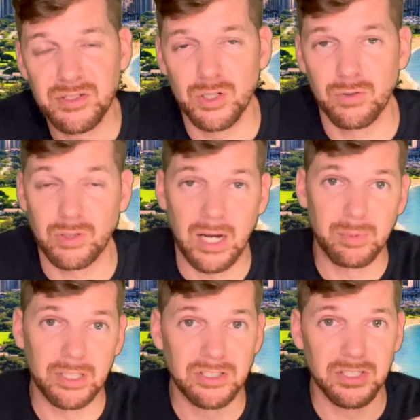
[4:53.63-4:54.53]
so
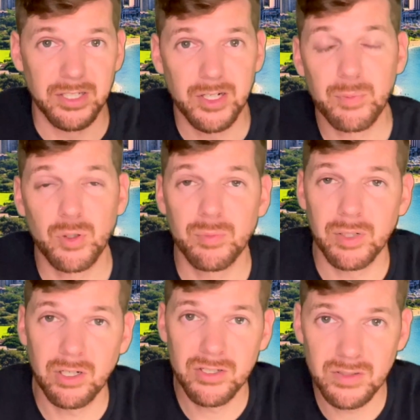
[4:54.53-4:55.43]
Kapolei to the airport, but
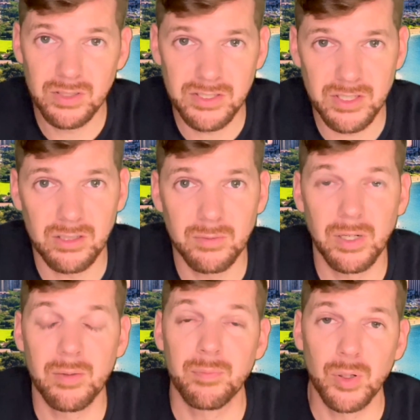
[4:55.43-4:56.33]
also let's talk
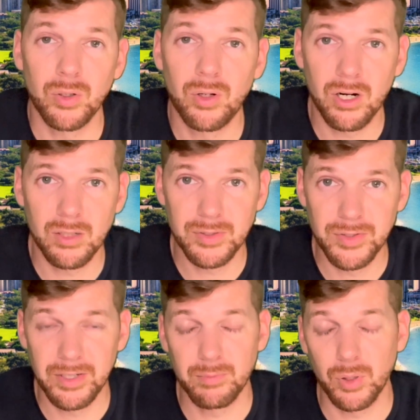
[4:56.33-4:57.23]
about Pearl Harbor,
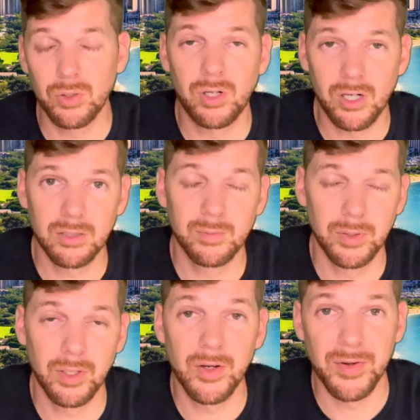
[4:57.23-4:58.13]
Pearl
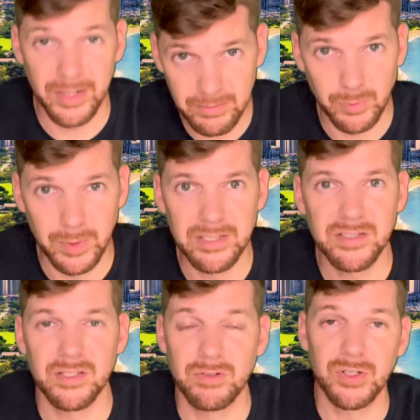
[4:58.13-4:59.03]
Harbor Naval Base
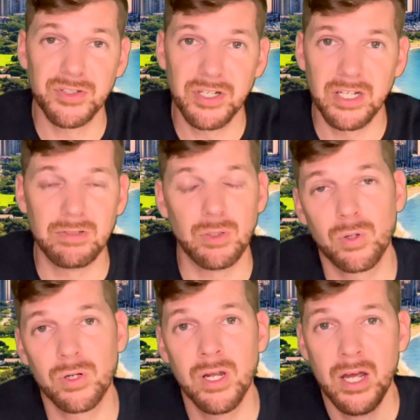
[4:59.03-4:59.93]
if you're in the Navy
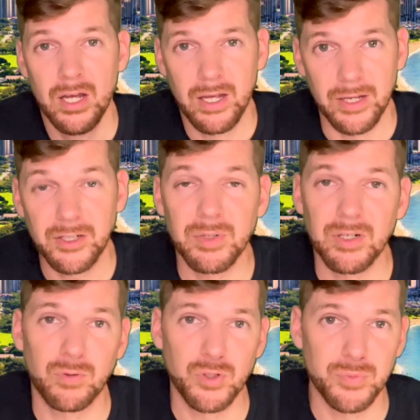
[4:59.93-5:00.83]
or Hickam Air
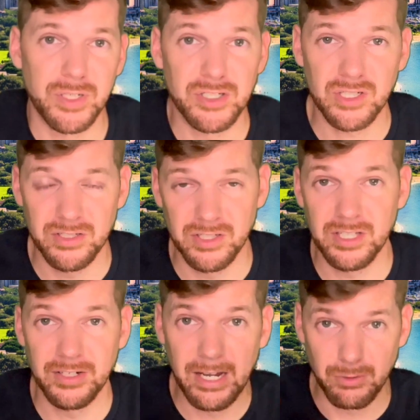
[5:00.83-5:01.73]
Force Base because it's
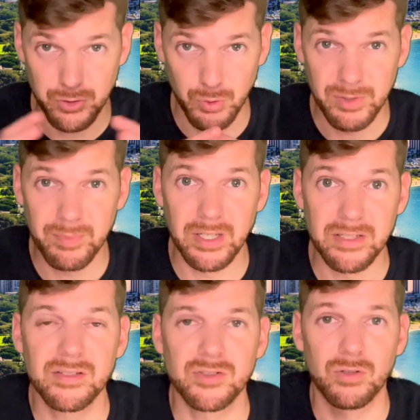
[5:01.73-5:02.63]
they're now joint
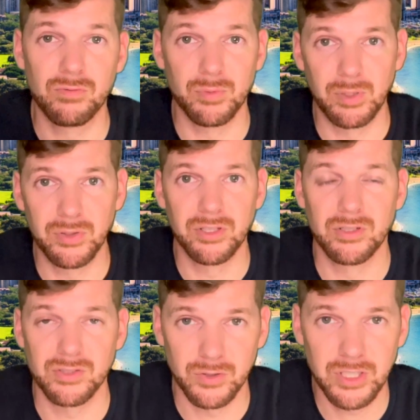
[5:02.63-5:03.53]
base. So for both of
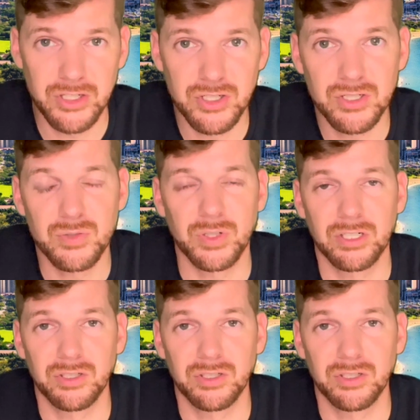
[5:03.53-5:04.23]
those locations, we're gonna look